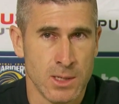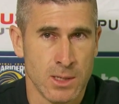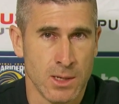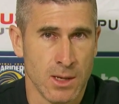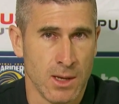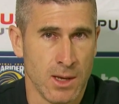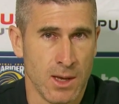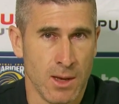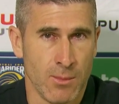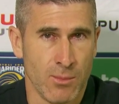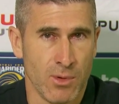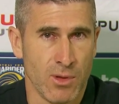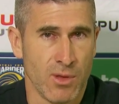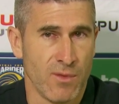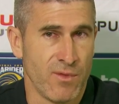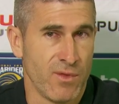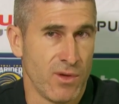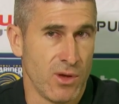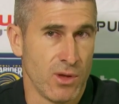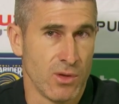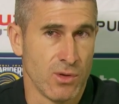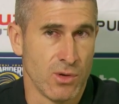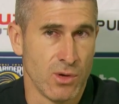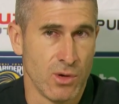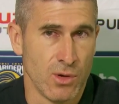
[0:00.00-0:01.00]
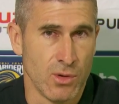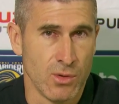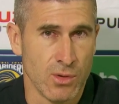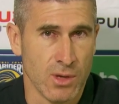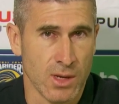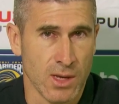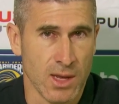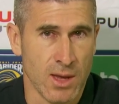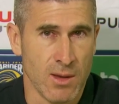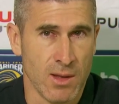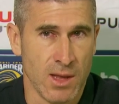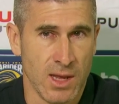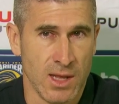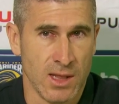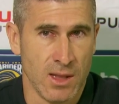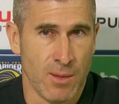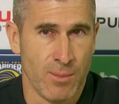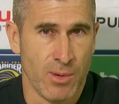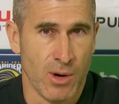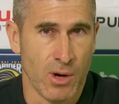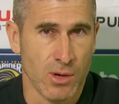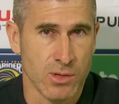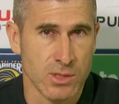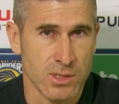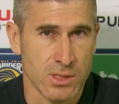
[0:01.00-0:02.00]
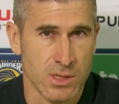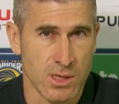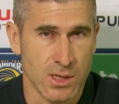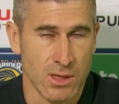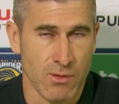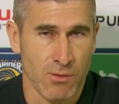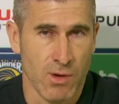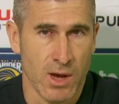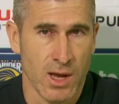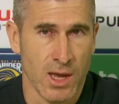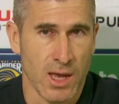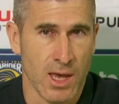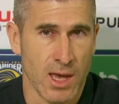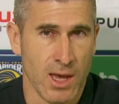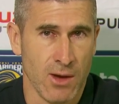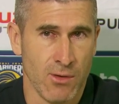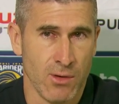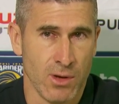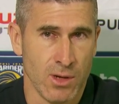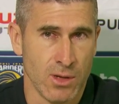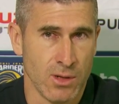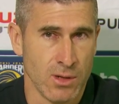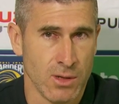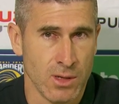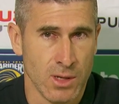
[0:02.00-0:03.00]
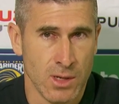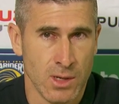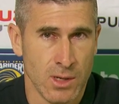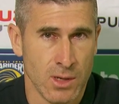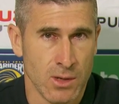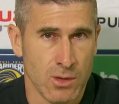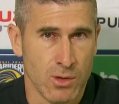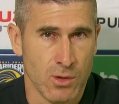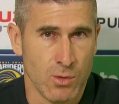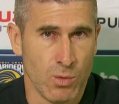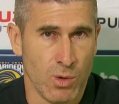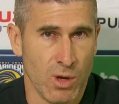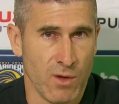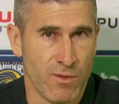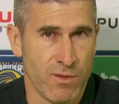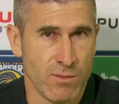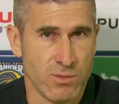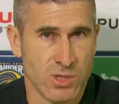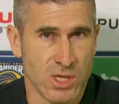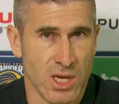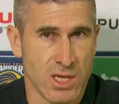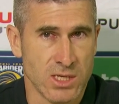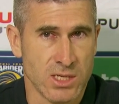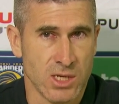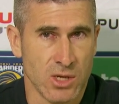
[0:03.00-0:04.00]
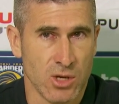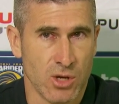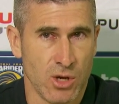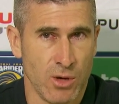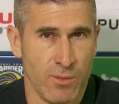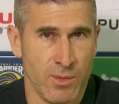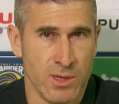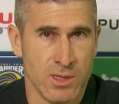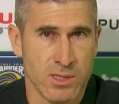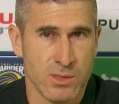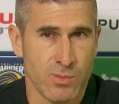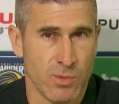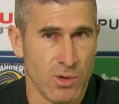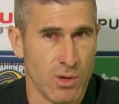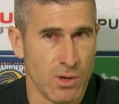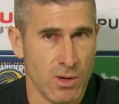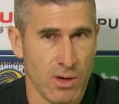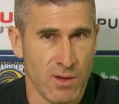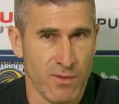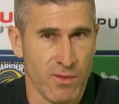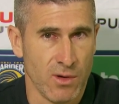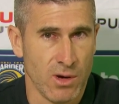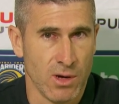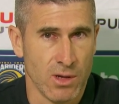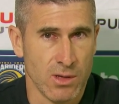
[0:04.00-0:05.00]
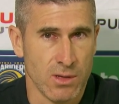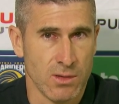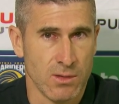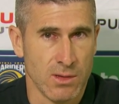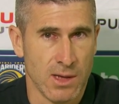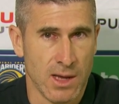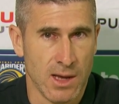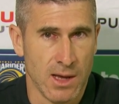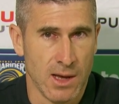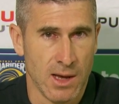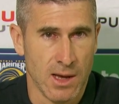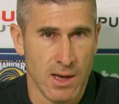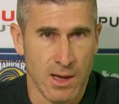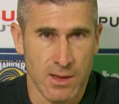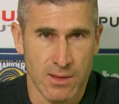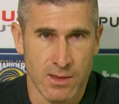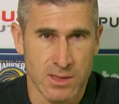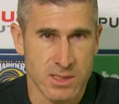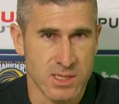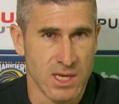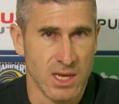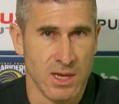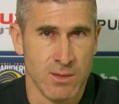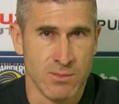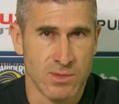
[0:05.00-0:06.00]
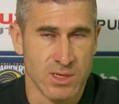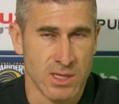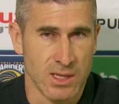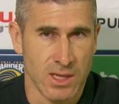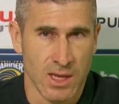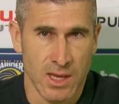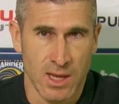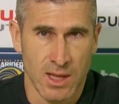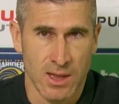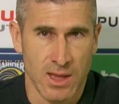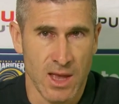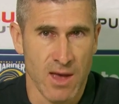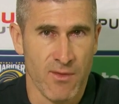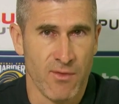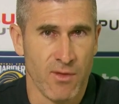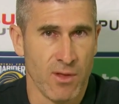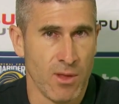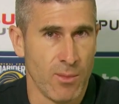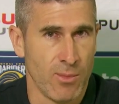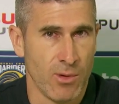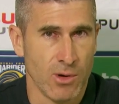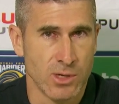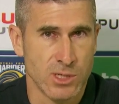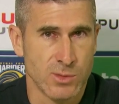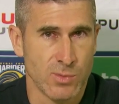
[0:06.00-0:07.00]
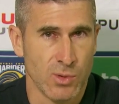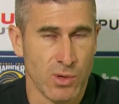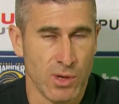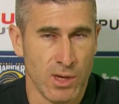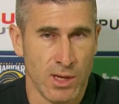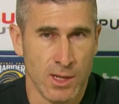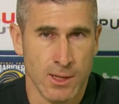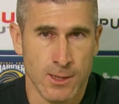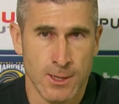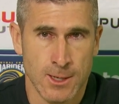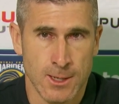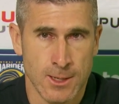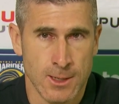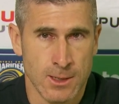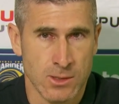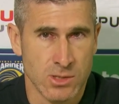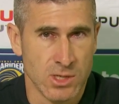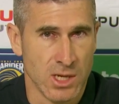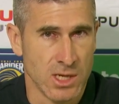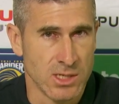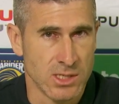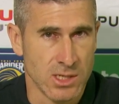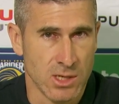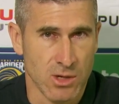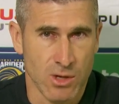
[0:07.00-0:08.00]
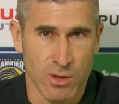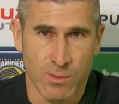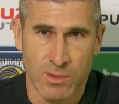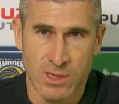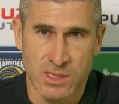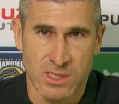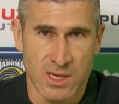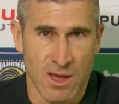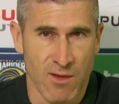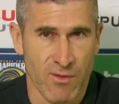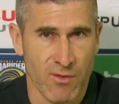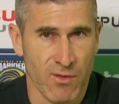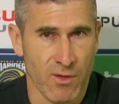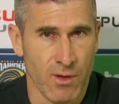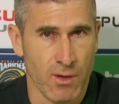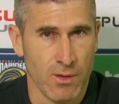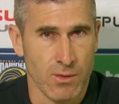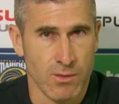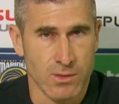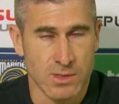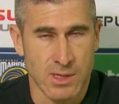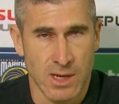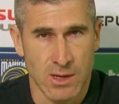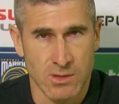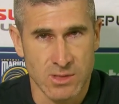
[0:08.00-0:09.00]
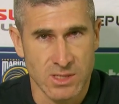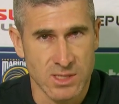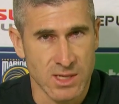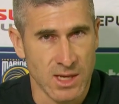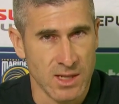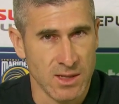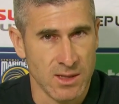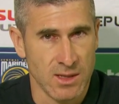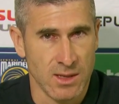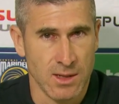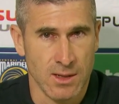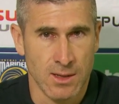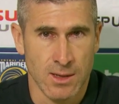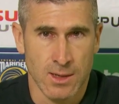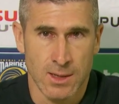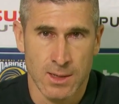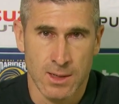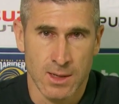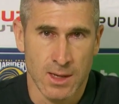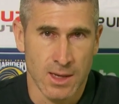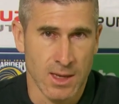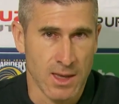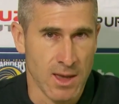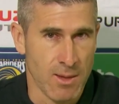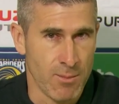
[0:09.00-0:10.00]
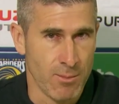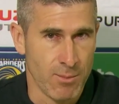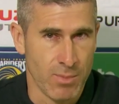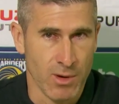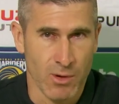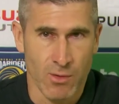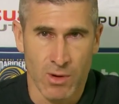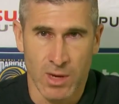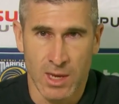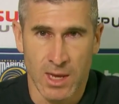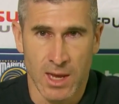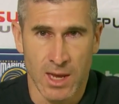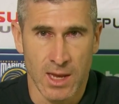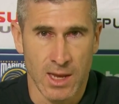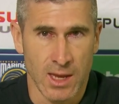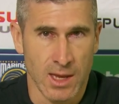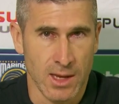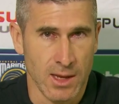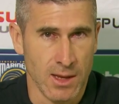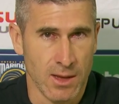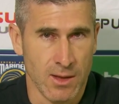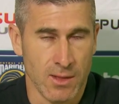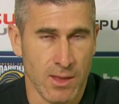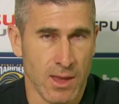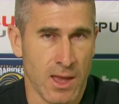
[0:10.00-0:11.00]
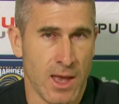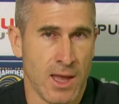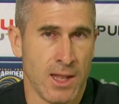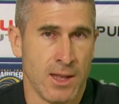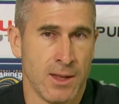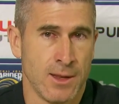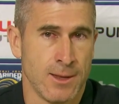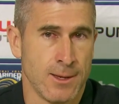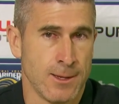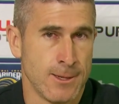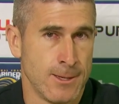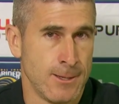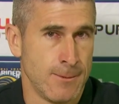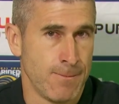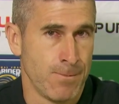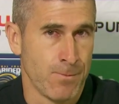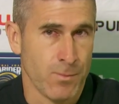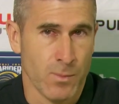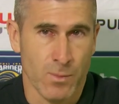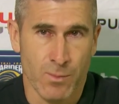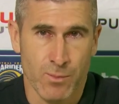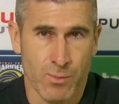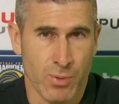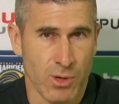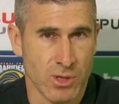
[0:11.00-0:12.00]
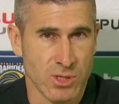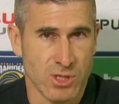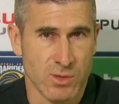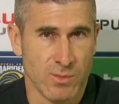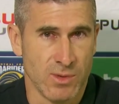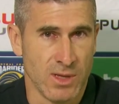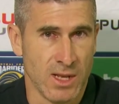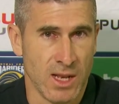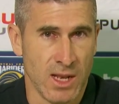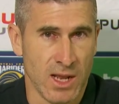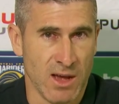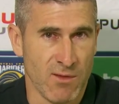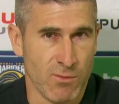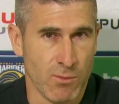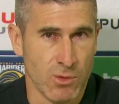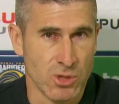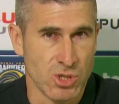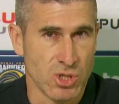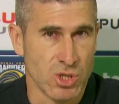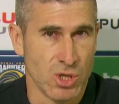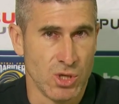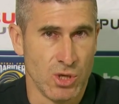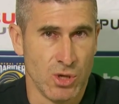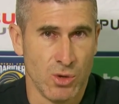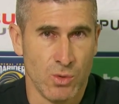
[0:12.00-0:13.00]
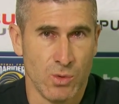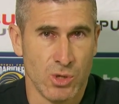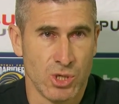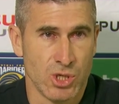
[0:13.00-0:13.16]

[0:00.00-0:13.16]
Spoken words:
But the third goal, again, in the box, in the right area. And good work from Jason Cummins. But I thought, the team today, the effort the boys put in, Jason Cummins' effort was outstanding. Again, Birigetti at the end, possibly didn't have much to do.